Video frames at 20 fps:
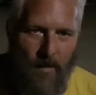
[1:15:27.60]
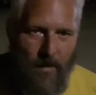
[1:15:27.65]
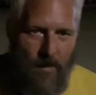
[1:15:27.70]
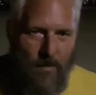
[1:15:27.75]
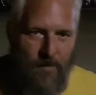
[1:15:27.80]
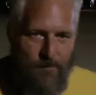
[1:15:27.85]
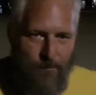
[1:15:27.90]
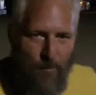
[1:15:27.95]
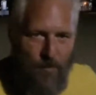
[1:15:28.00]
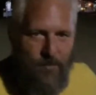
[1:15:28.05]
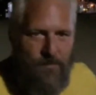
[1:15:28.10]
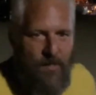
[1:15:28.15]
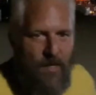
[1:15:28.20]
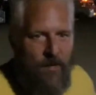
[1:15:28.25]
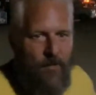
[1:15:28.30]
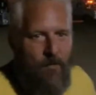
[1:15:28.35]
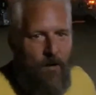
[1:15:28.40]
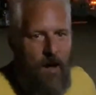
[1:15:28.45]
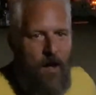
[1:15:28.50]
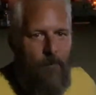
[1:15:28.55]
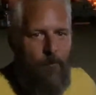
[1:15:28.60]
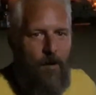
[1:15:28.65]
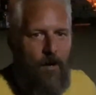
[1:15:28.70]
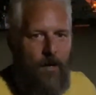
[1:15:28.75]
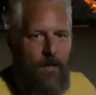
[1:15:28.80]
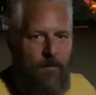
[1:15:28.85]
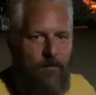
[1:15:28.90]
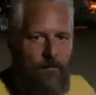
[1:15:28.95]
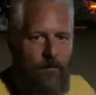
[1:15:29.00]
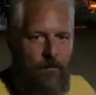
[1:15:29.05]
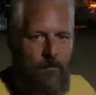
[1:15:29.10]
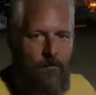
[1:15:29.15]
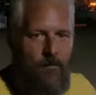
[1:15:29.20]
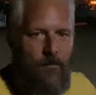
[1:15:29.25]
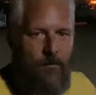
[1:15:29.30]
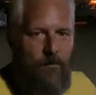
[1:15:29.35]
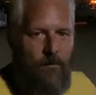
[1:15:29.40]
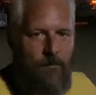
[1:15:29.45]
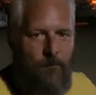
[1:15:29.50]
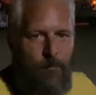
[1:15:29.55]
It's boots on the ground, buddies.
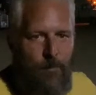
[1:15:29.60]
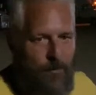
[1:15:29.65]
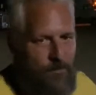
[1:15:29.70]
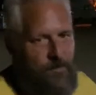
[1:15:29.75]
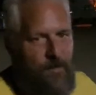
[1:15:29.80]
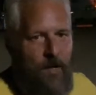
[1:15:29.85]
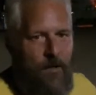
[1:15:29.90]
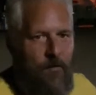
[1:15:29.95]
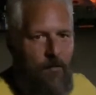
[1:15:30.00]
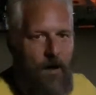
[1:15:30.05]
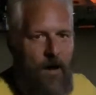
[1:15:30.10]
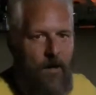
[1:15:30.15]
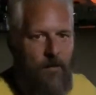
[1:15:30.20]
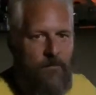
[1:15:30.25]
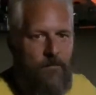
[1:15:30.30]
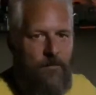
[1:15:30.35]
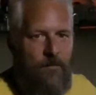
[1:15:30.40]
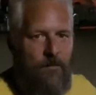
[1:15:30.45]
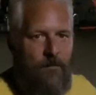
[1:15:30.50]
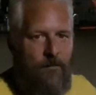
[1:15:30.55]
Boots on the ground.